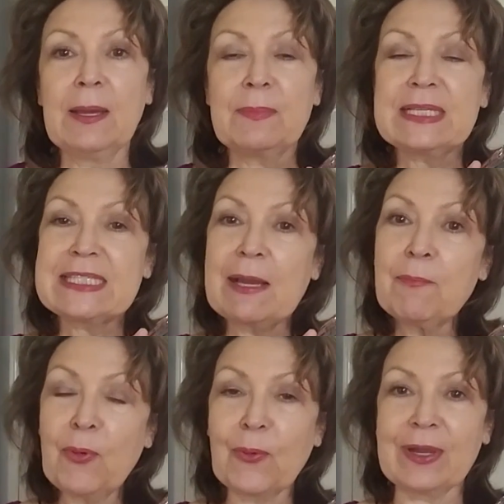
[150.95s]
But at some
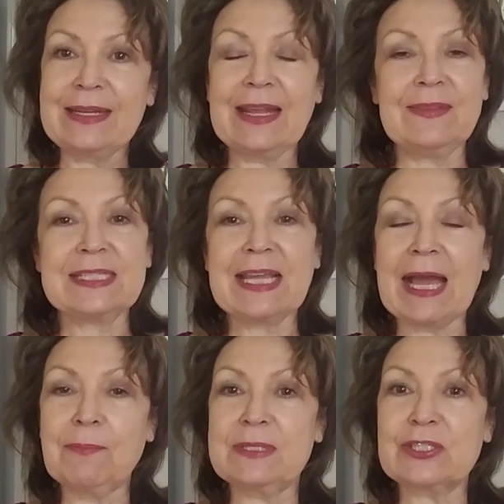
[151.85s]
point, and this
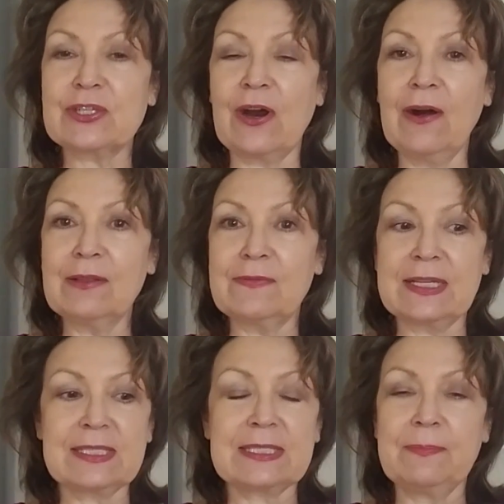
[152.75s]
happens to all of
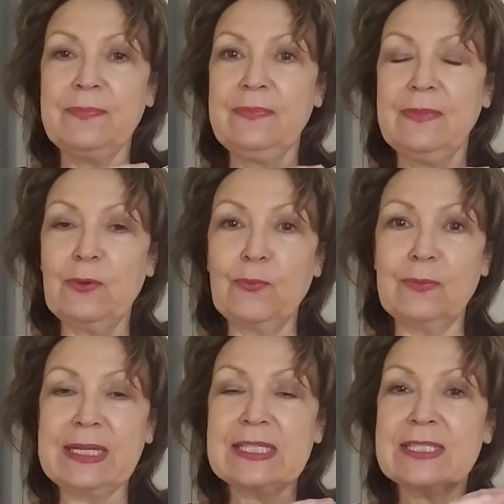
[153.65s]
us,
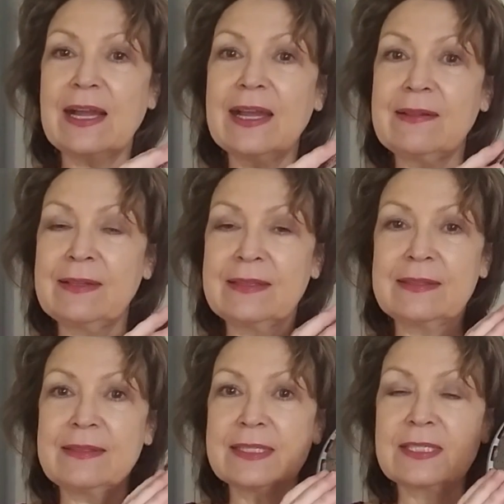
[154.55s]
we decide
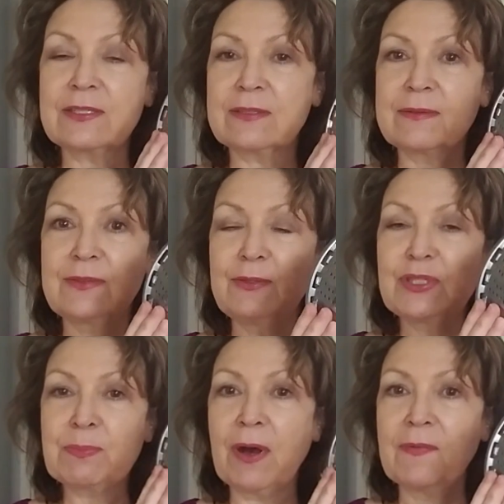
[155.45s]
this is too
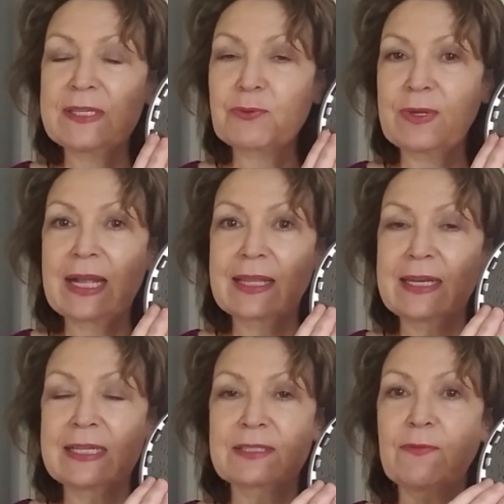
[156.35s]
small, this
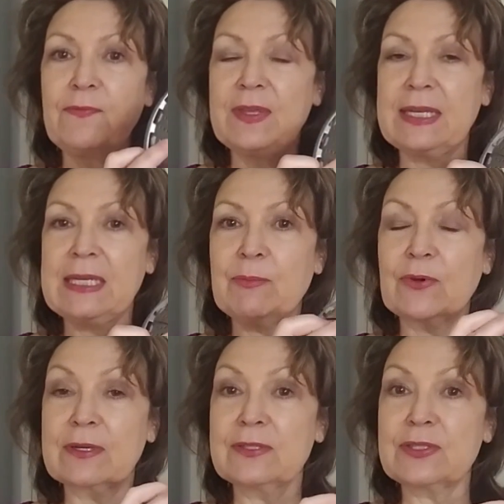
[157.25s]
reality doesn't fit
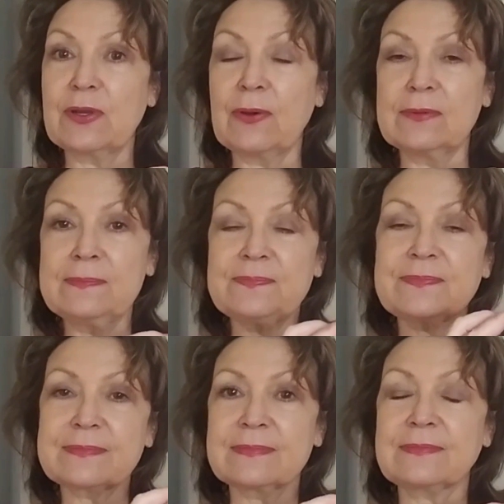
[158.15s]
anymore. So
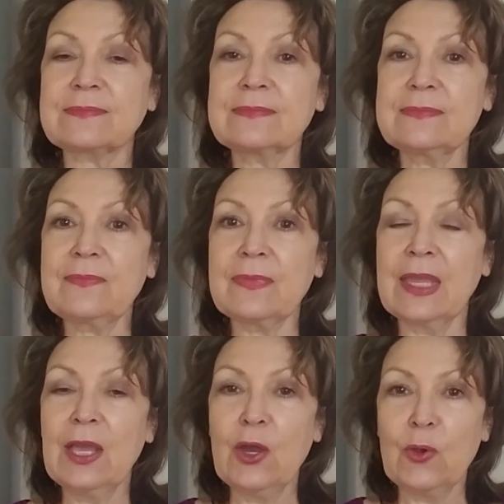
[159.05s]

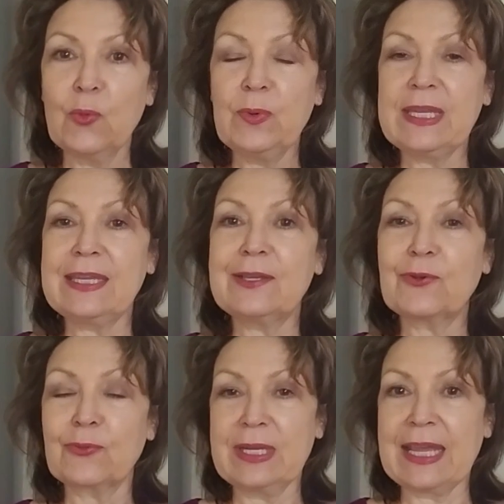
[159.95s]
we
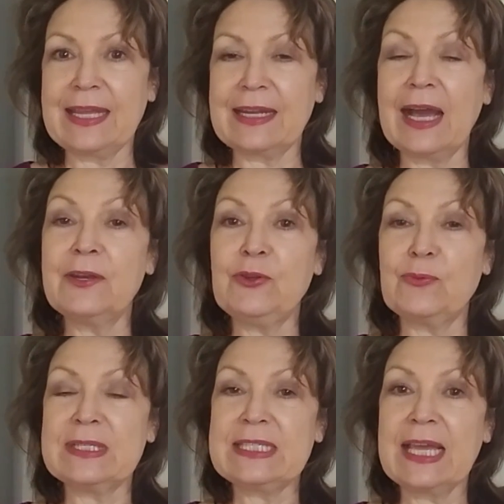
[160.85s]
create a
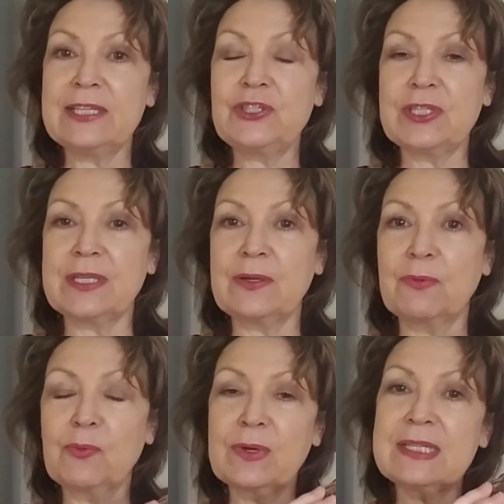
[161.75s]
new intention.
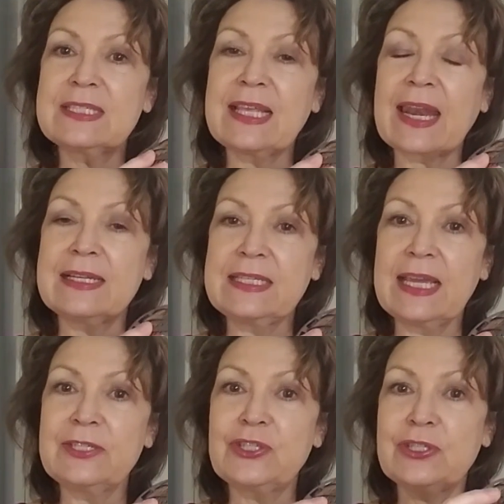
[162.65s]
Well, what does that
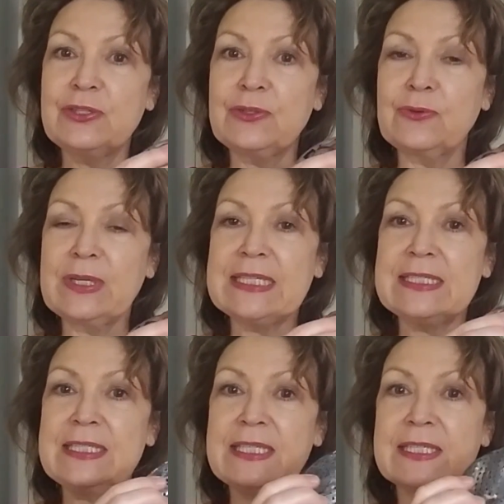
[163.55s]
intention do?
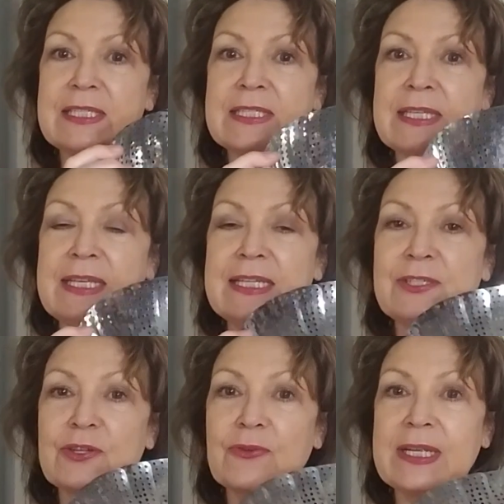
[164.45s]
It
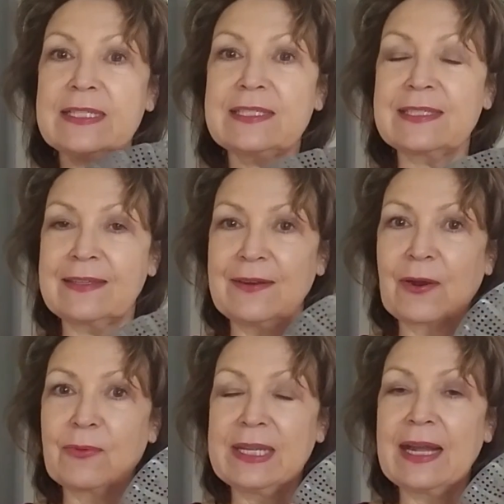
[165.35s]
disintegrates
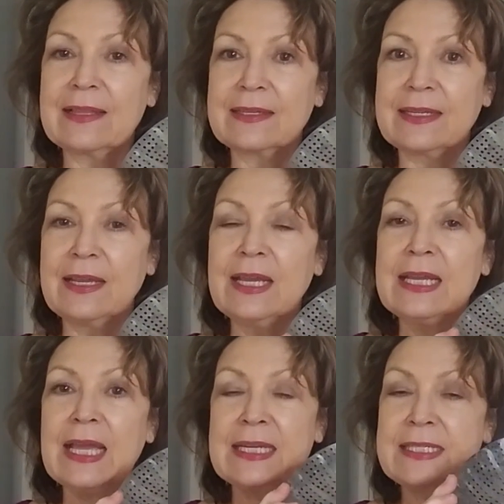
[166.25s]
our reality.
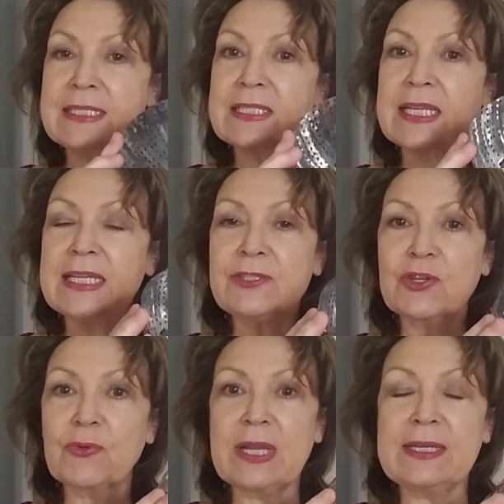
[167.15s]
And
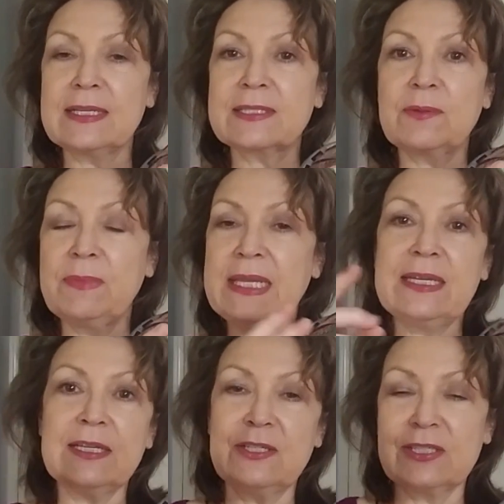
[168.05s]
disintegrate doesn't
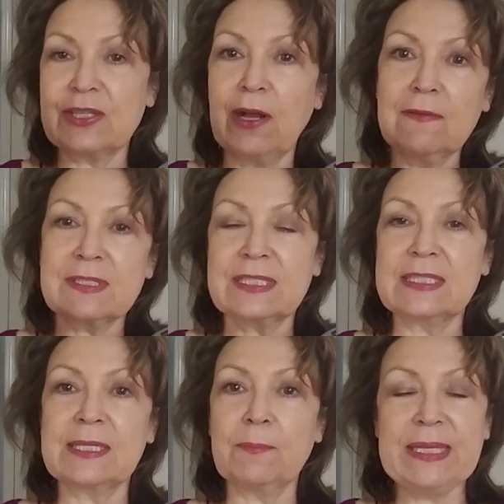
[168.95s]
mean dissolves into
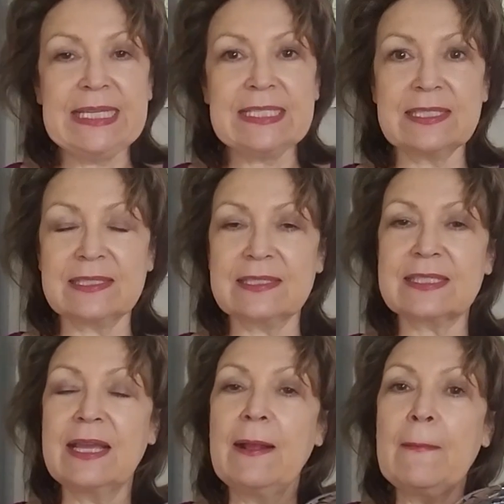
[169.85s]
little
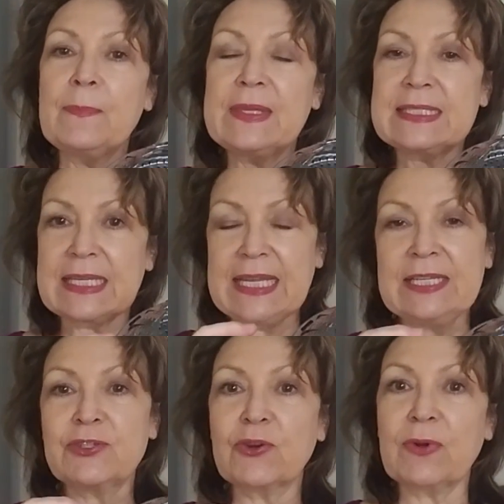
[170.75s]
pieces.
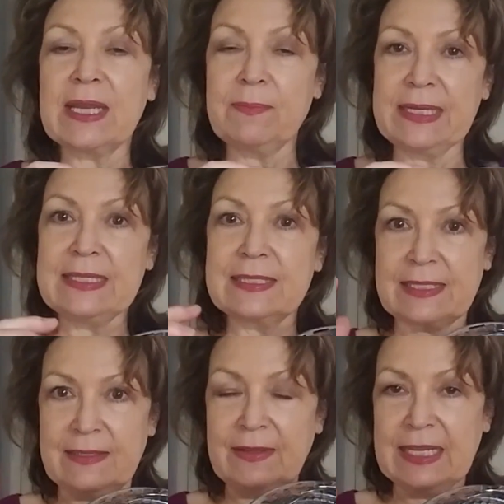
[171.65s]
Disintegrate
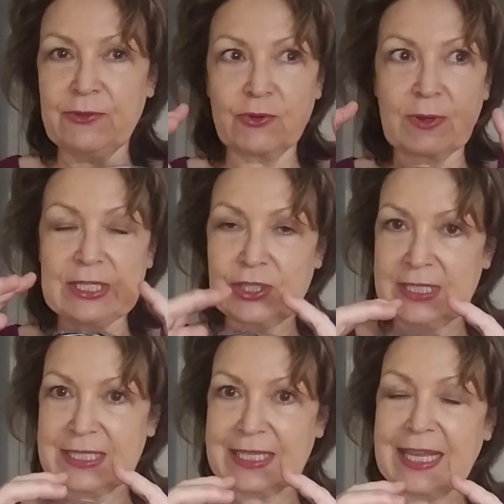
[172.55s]
means integration
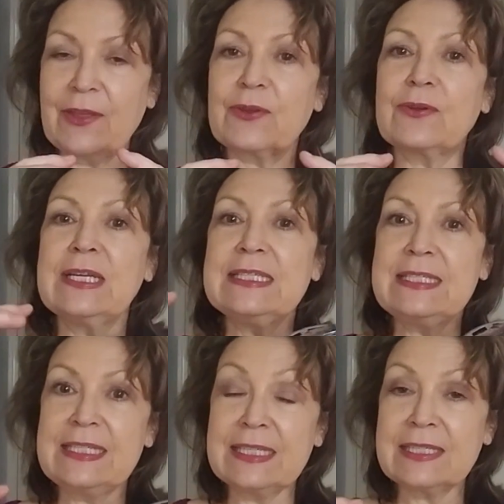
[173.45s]
is together.
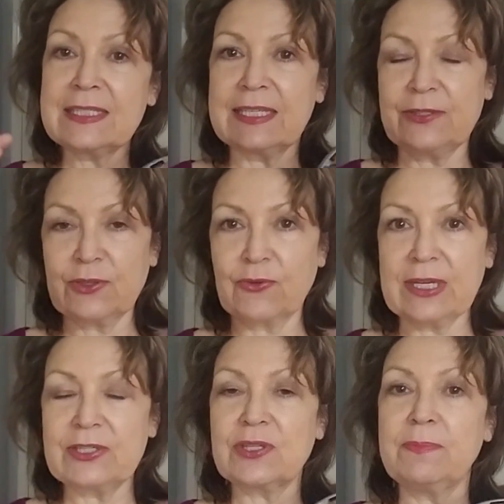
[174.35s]

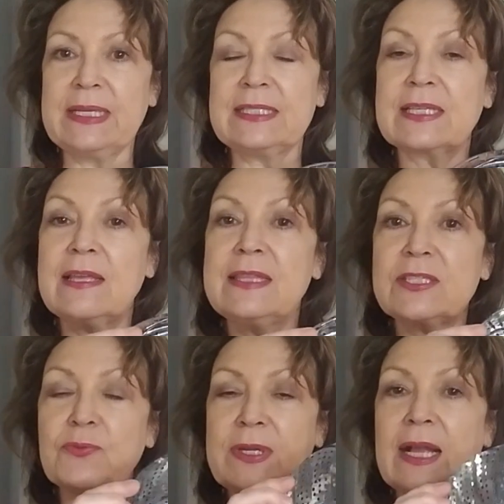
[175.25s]
Disintegration means
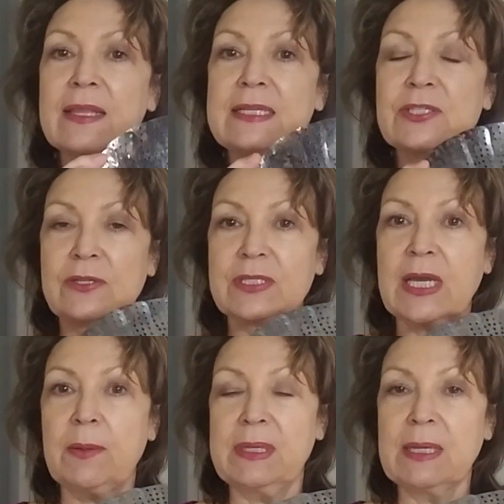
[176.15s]
this reality starts
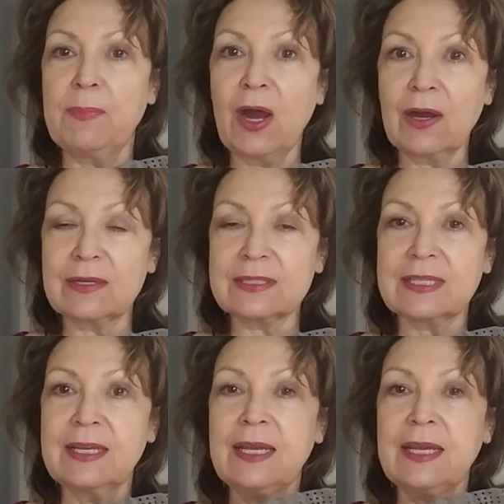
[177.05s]
coming apart.